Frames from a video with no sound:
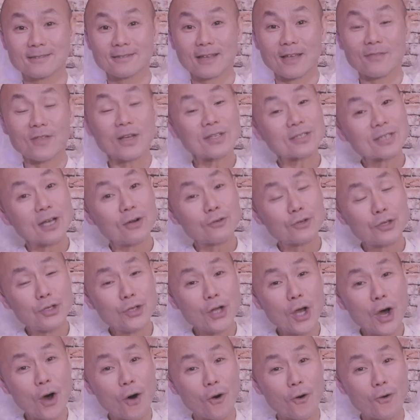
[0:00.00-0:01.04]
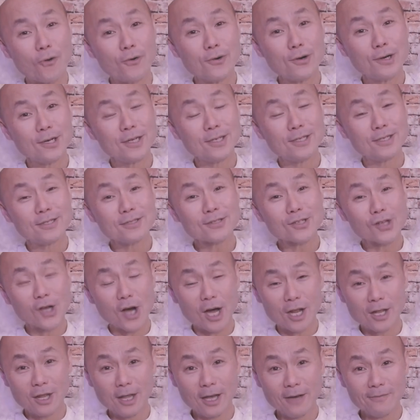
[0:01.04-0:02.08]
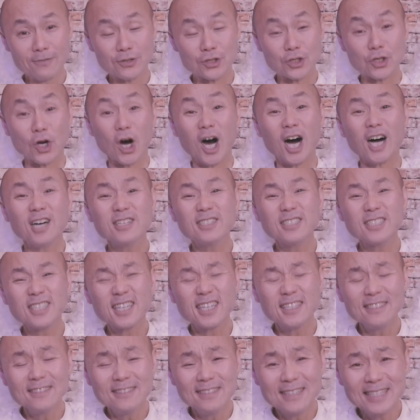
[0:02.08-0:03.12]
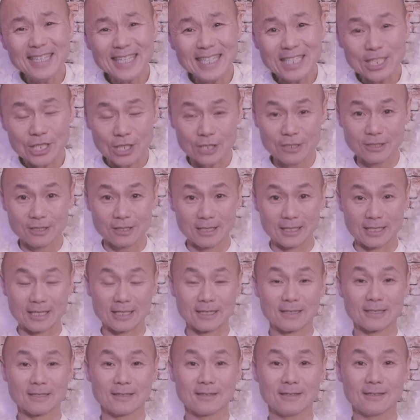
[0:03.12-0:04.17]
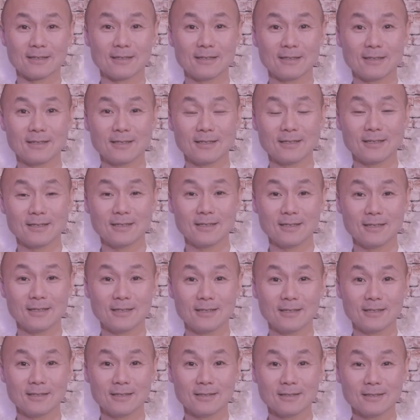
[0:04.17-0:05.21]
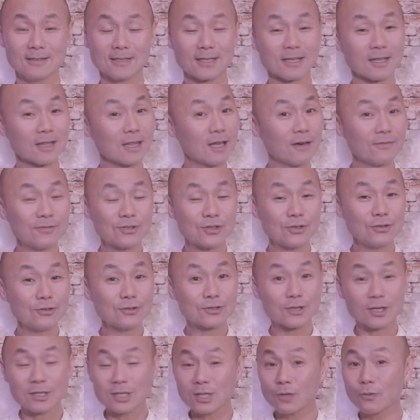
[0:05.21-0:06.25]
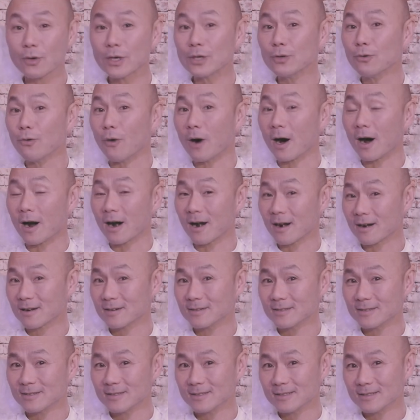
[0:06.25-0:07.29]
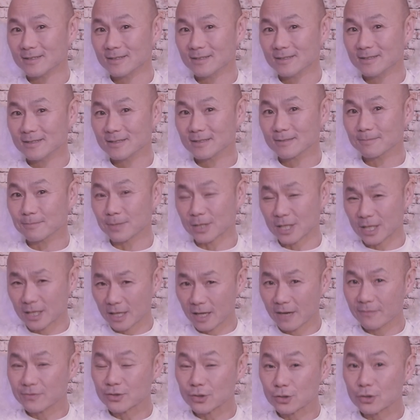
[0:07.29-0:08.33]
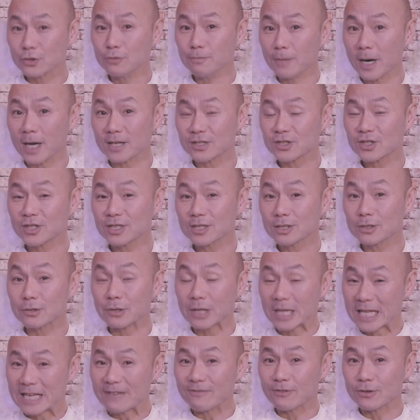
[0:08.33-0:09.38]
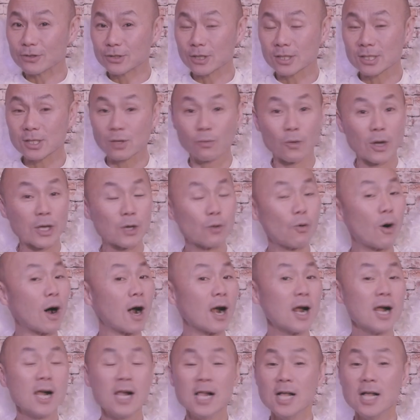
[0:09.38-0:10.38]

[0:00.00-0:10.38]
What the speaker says: And that's how you know God loves you unconditionally. He loves you just the way you are, but He loves you too much to leave you just the way you are.